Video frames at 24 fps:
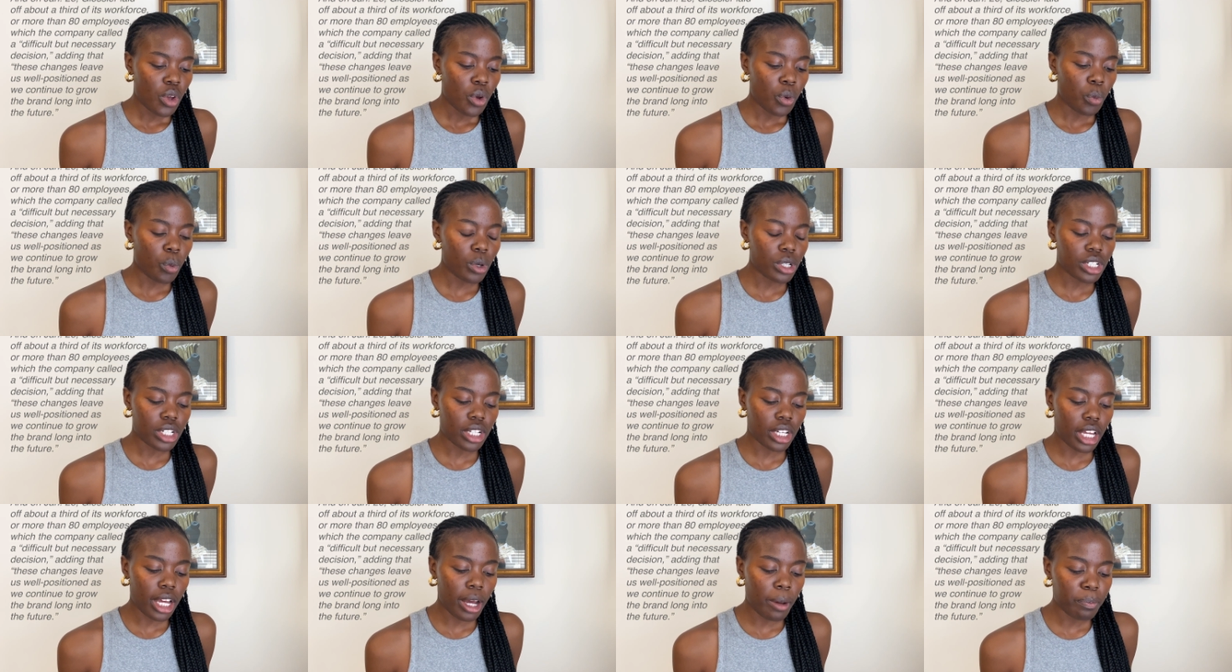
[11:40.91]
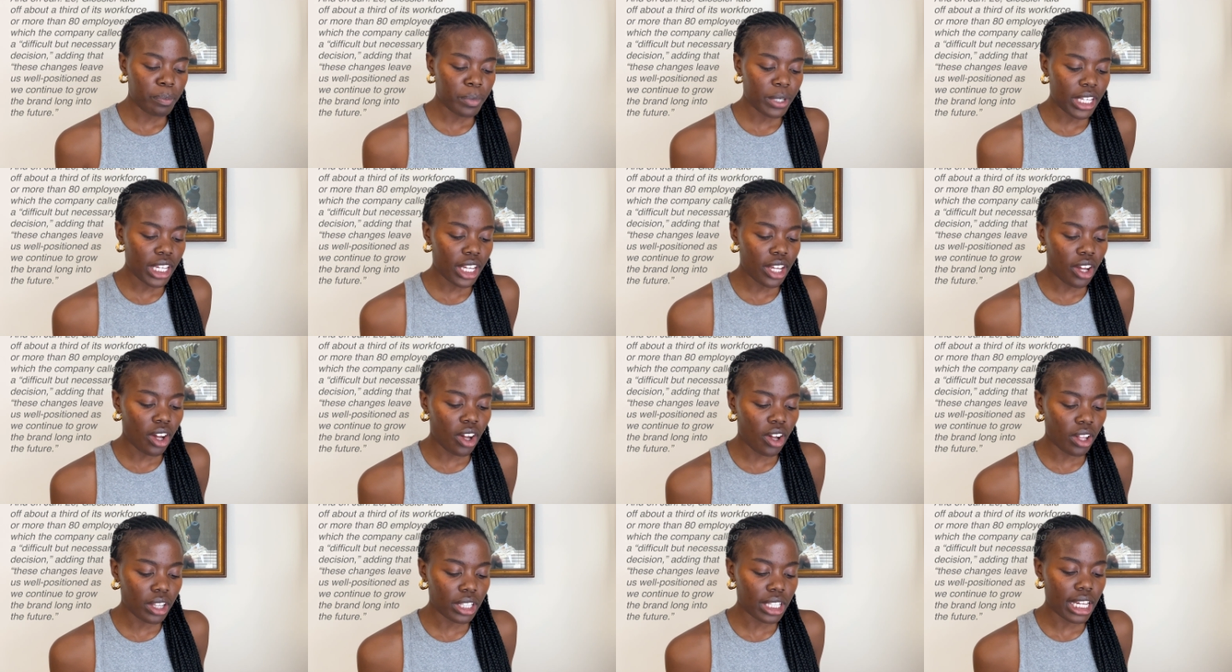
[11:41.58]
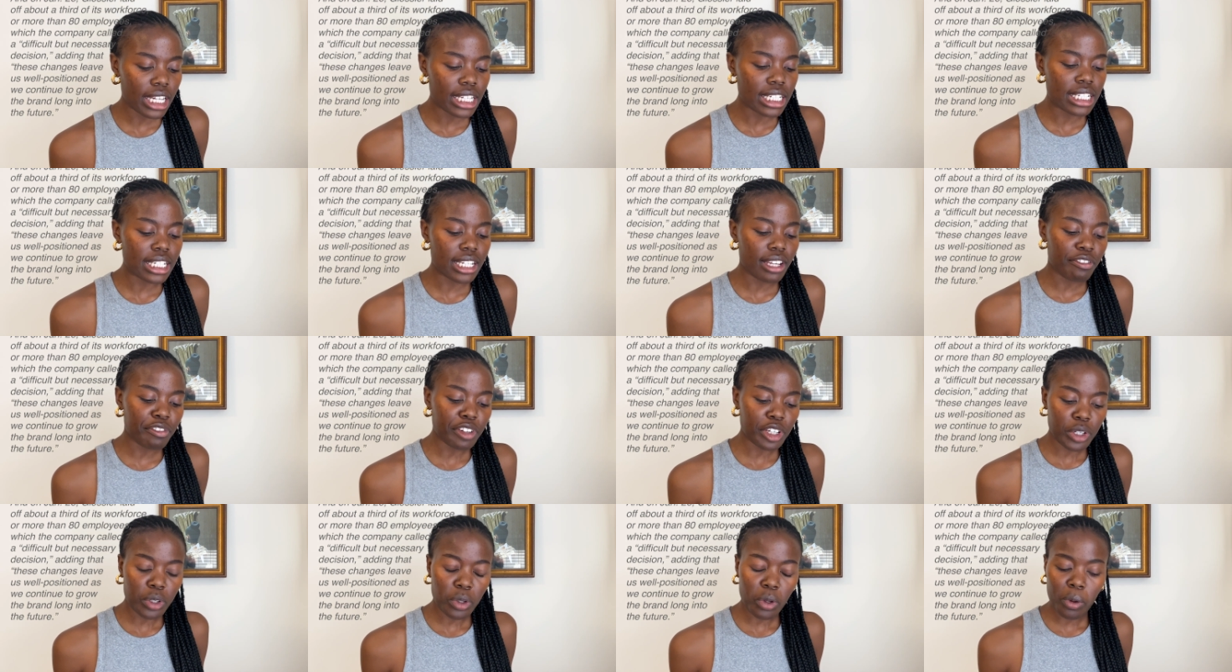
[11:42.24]
which the company called a
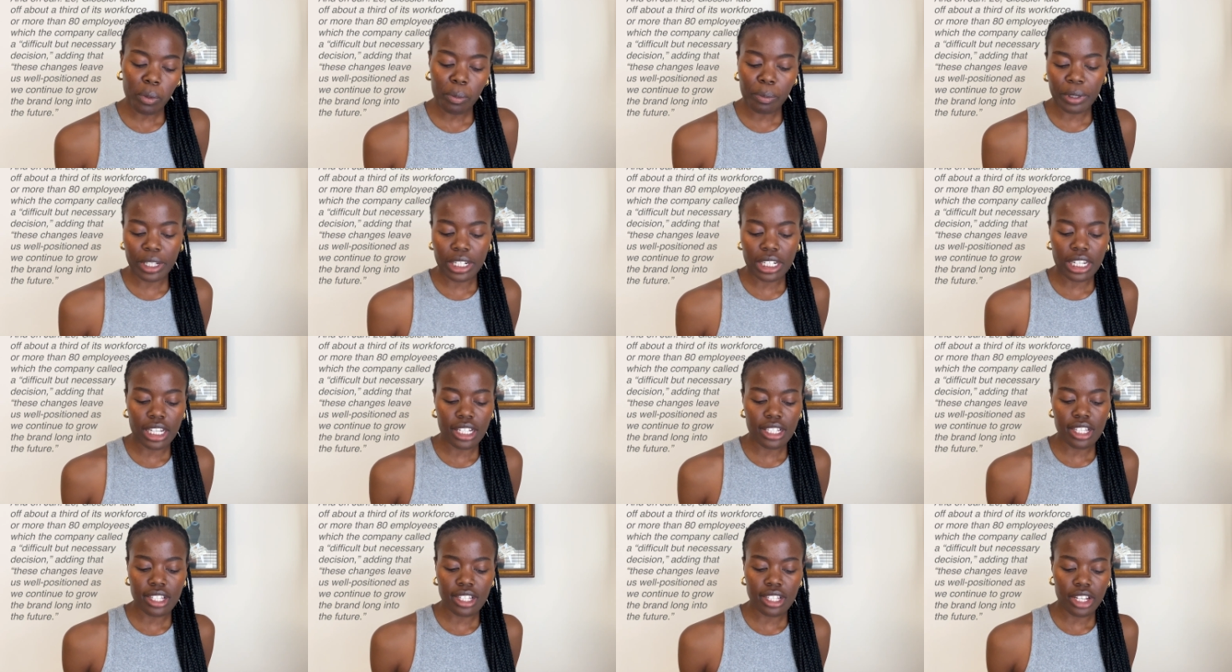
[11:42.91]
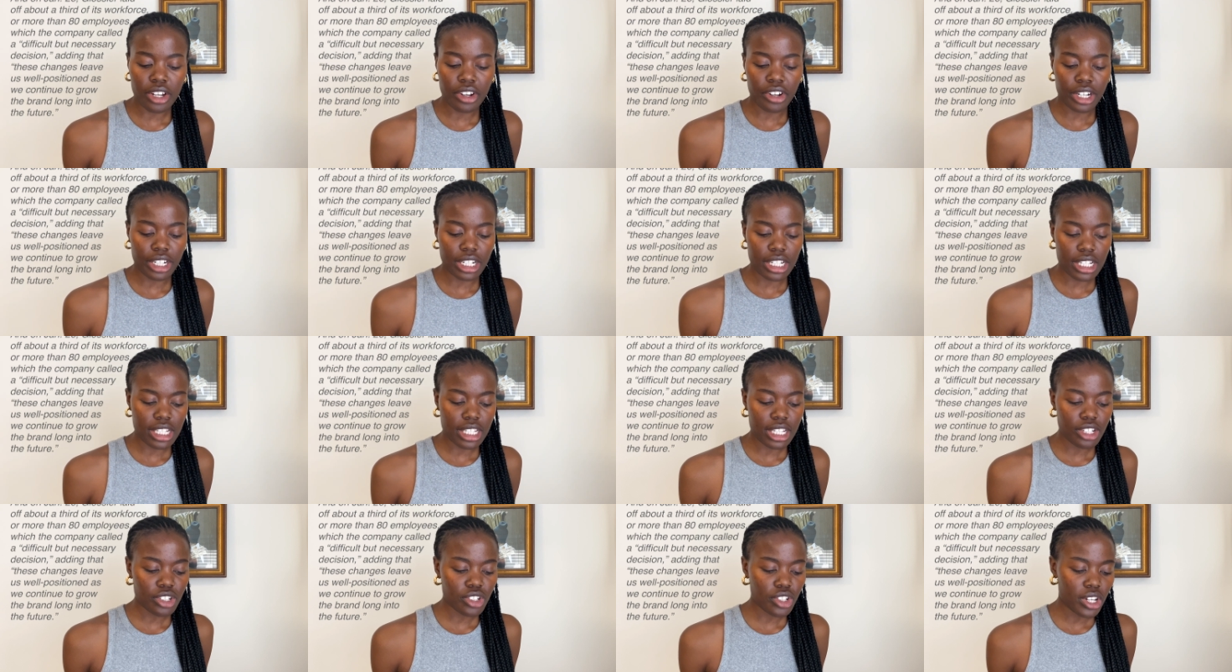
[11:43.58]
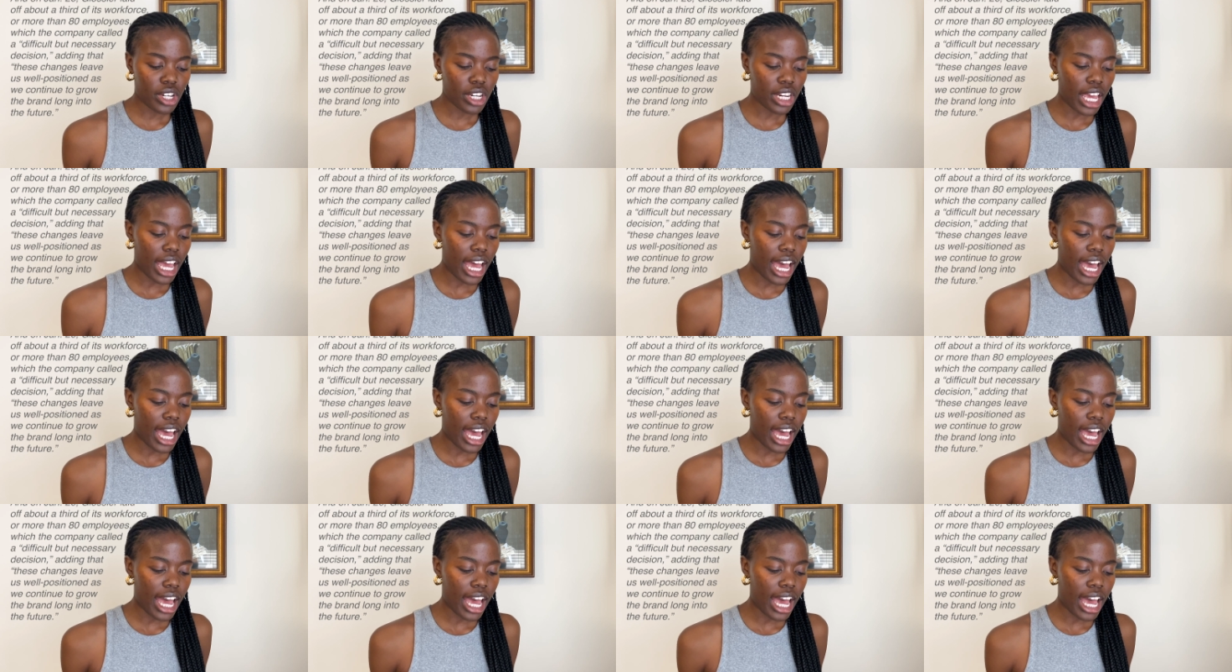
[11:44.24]
difficult but necessary decision,